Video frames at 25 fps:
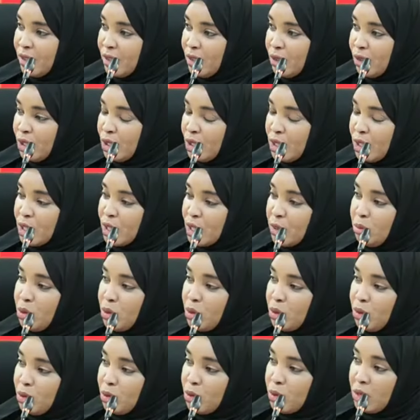Not just
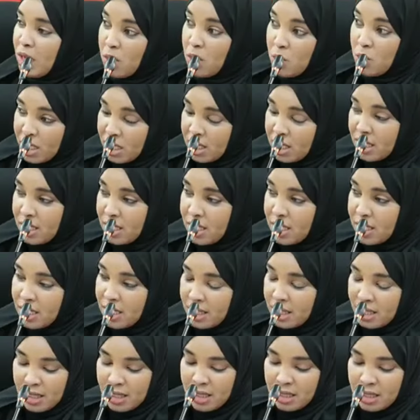because I want
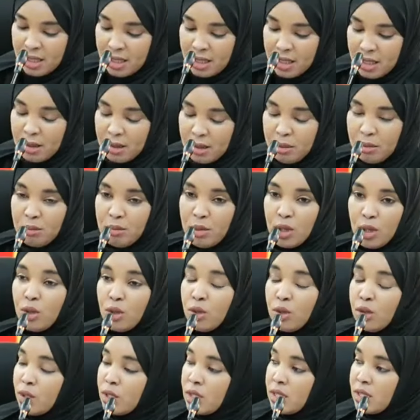it,
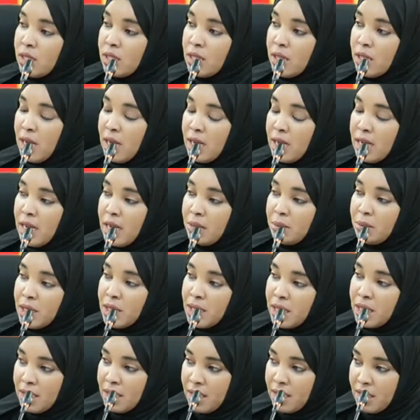because an
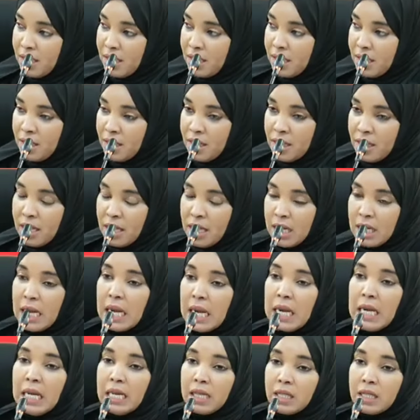MCA,
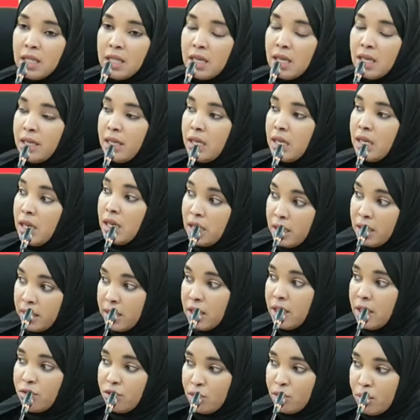an elected
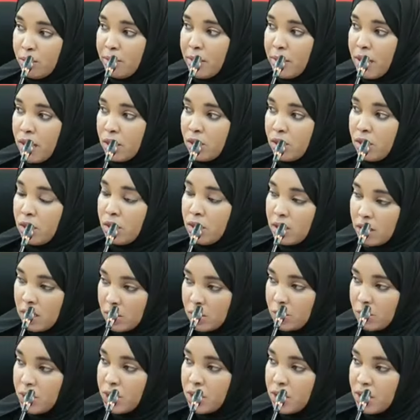leader from my
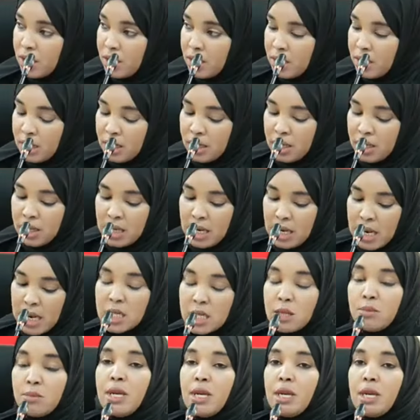county,
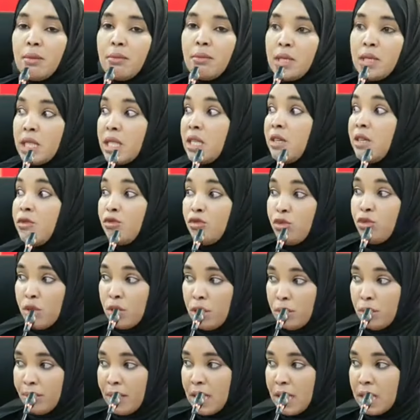has been missing for
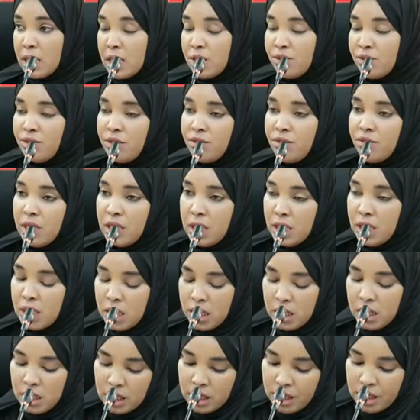the past 15
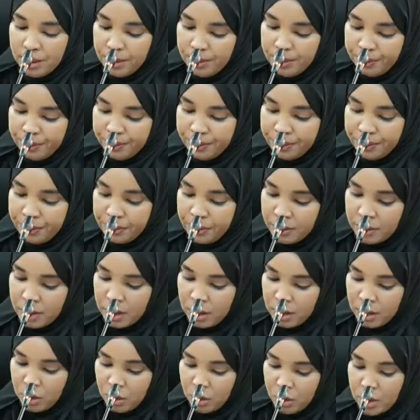days,
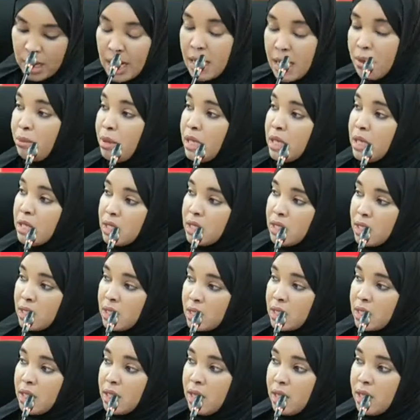today being
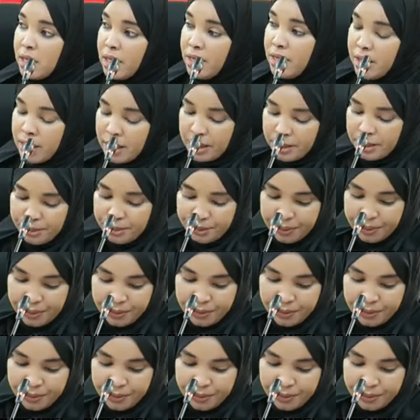16th day.